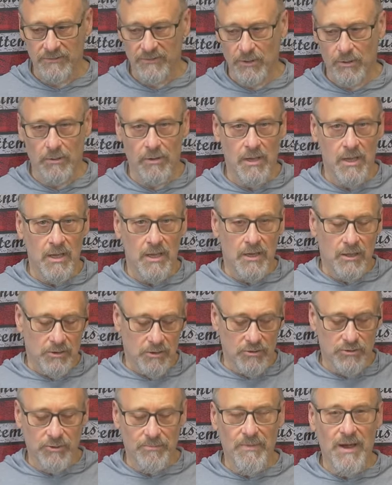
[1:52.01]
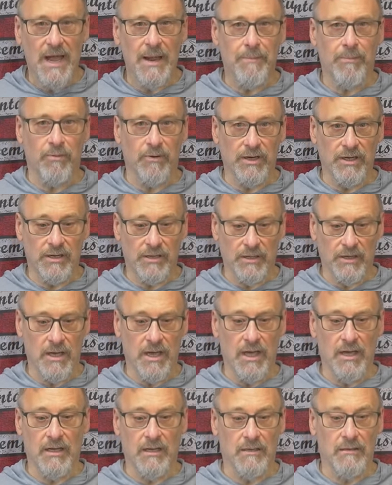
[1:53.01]
So those are my pre
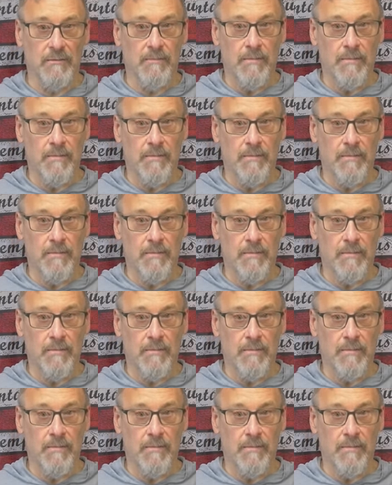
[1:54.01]
uh,